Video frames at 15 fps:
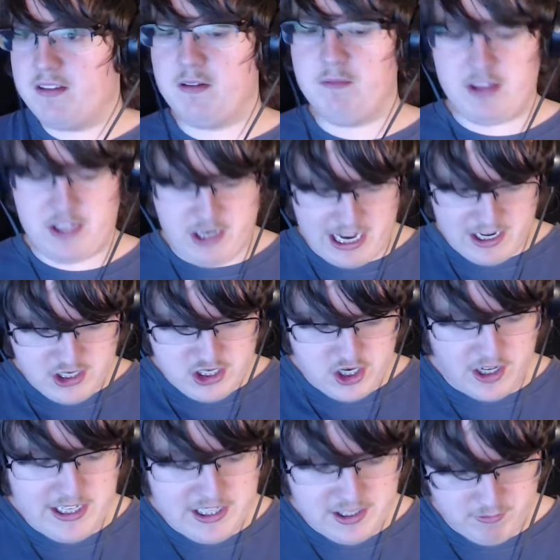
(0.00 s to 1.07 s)
you had
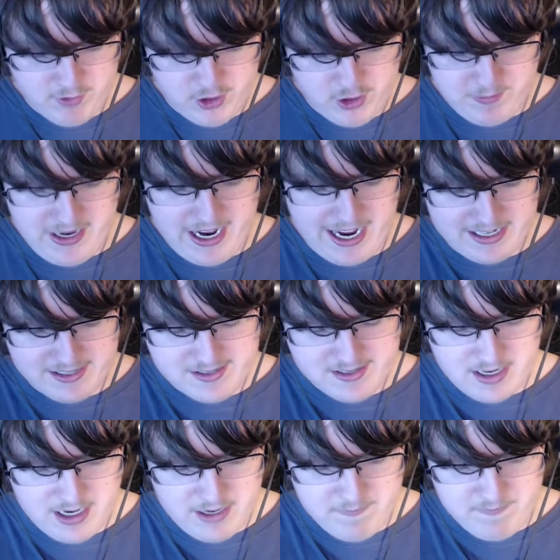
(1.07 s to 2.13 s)
John in the room. You had
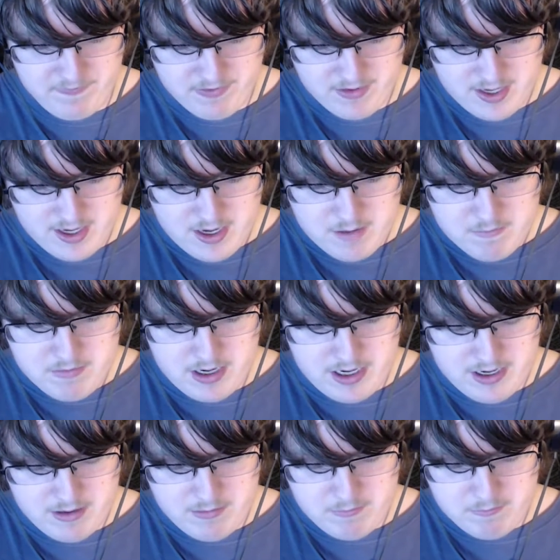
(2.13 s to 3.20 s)

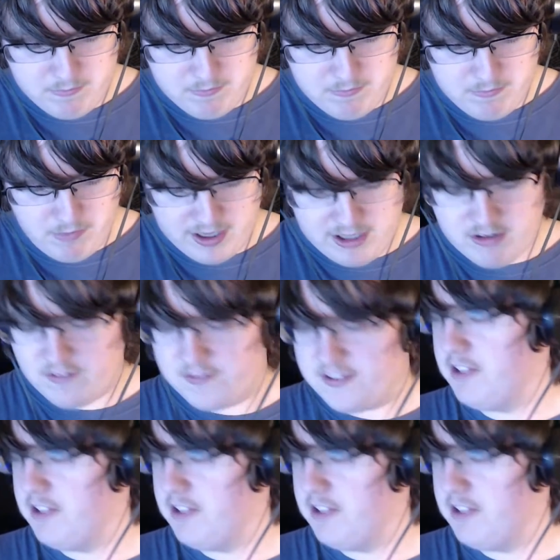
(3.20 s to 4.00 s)
Mycroft